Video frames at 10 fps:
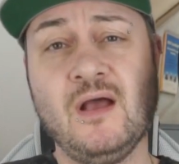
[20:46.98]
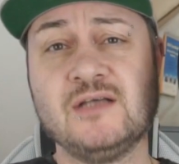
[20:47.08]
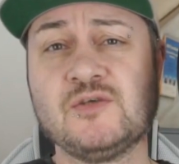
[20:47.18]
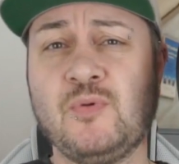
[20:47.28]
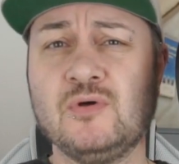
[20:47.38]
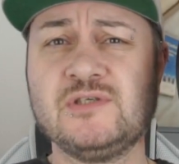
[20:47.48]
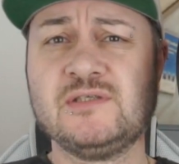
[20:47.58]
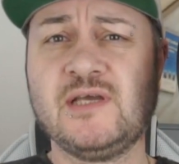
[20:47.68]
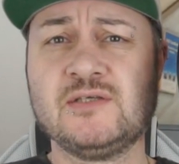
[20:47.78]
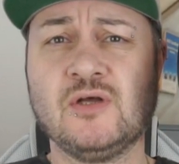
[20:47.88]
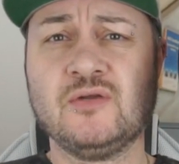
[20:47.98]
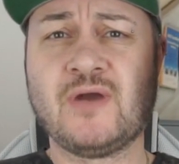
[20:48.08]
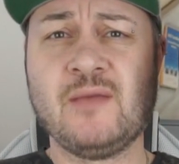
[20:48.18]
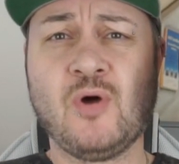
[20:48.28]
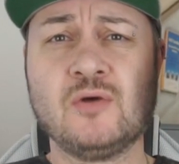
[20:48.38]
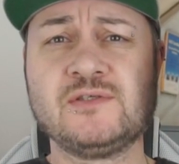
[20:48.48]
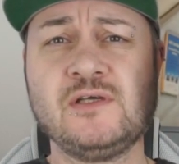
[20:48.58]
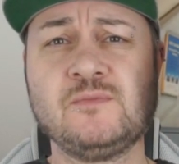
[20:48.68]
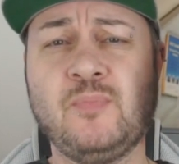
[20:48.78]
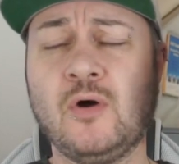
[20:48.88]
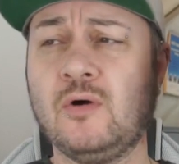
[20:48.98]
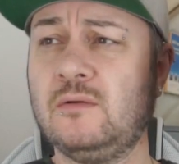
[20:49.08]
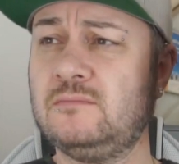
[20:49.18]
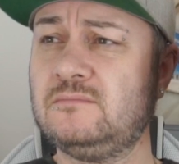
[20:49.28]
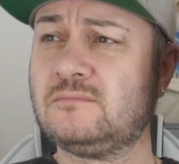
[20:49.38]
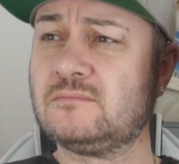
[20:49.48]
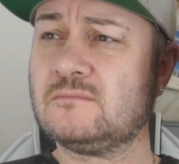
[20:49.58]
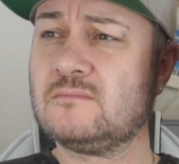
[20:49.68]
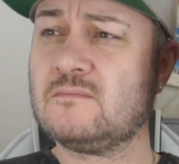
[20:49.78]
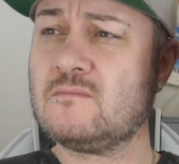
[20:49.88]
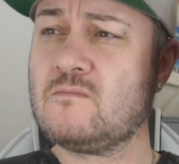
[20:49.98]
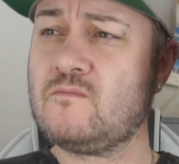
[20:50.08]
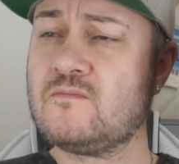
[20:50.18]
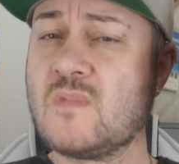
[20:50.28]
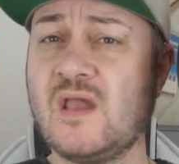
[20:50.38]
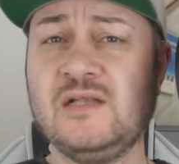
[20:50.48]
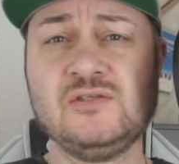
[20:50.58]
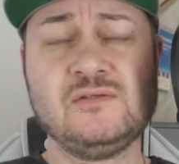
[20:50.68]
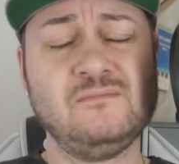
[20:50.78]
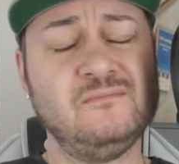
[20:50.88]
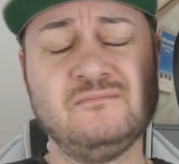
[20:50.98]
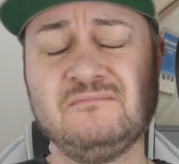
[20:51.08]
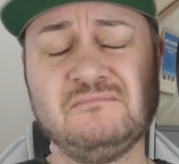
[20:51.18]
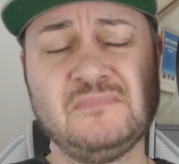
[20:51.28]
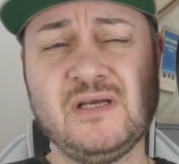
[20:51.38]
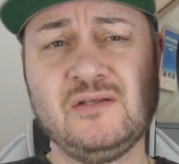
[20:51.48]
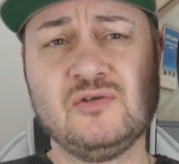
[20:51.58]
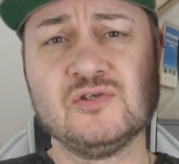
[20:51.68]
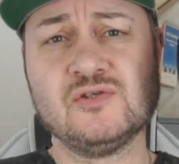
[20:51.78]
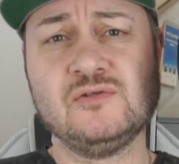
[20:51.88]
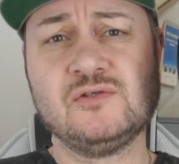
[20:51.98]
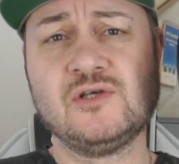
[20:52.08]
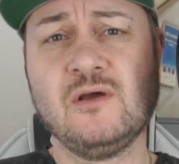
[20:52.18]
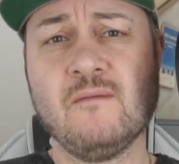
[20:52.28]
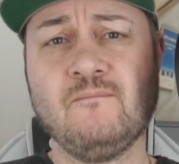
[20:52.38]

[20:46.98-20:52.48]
I suppose it ticks all the right boxes, but it doesn't